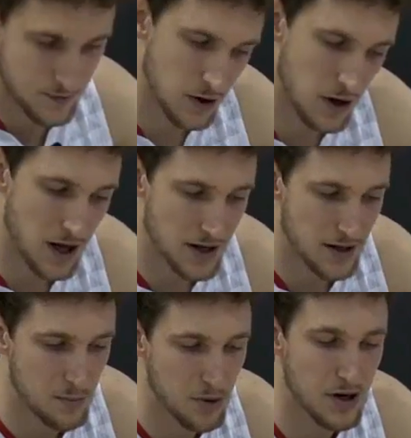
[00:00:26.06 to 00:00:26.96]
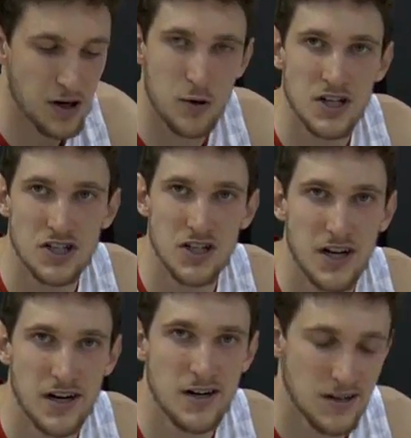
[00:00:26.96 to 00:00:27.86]
Filling out a player
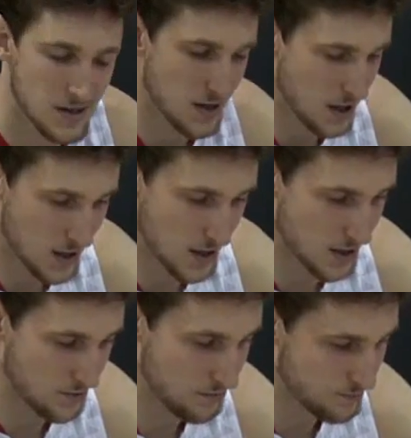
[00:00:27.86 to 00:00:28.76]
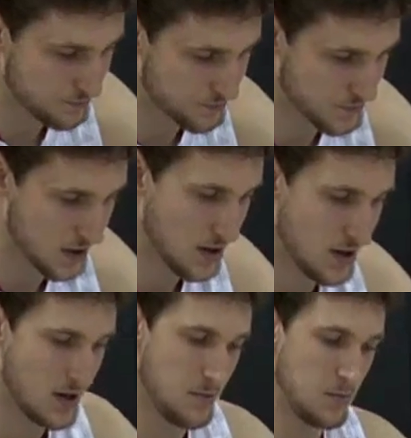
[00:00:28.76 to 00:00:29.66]
questionnaire. Um,
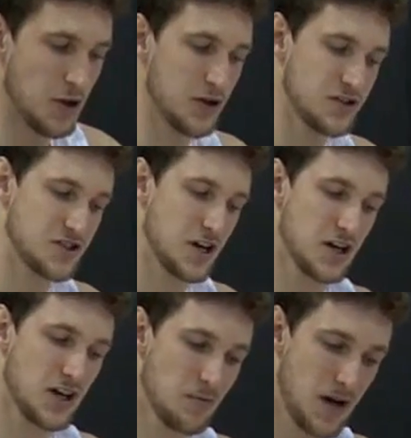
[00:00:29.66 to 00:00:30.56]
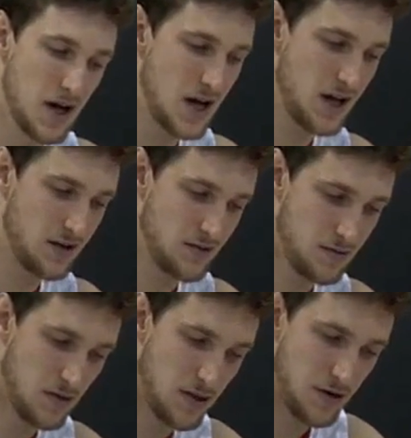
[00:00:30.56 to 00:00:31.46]
I'm a little stuck on my
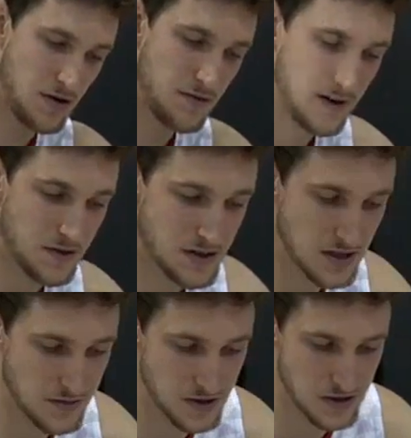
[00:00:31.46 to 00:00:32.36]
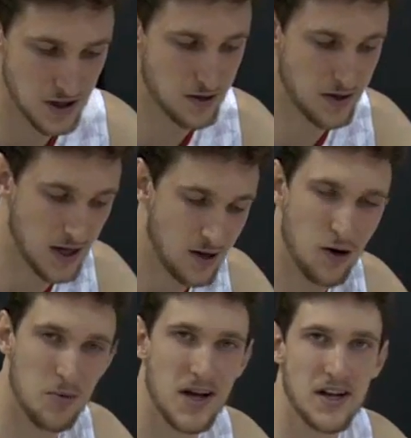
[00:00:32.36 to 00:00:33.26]
third favorite TV show. I got
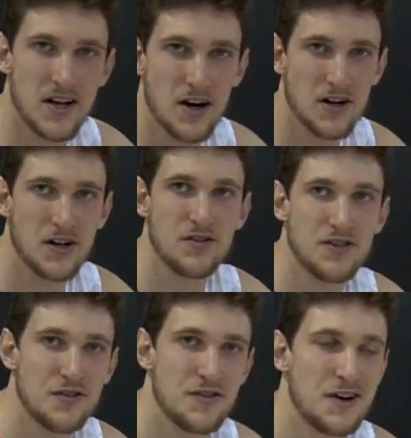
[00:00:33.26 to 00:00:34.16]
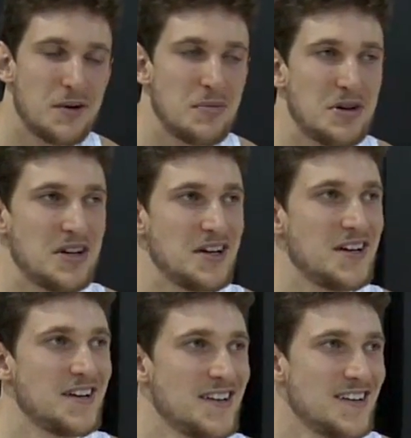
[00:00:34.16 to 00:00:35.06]
Homeland and Narcos so far, but
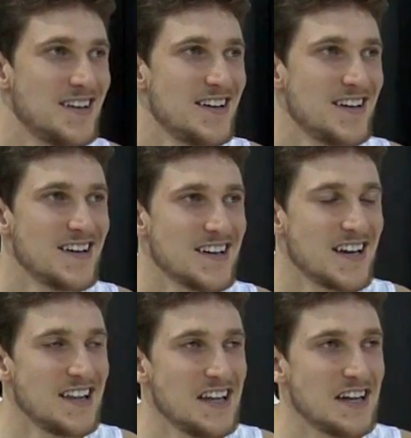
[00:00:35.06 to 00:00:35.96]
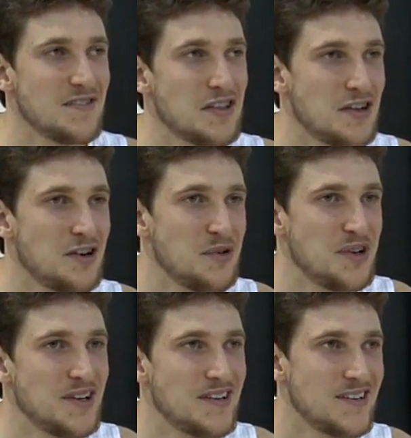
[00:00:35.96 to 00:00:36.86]
uh, can't think of a third one
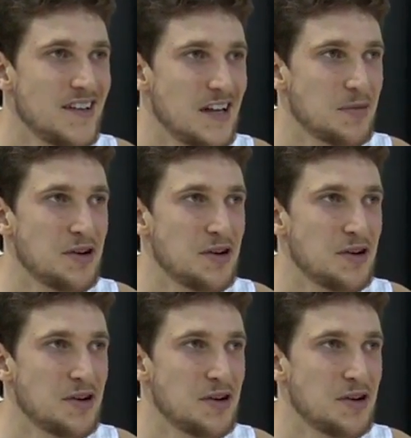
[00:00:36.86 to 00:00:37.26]
that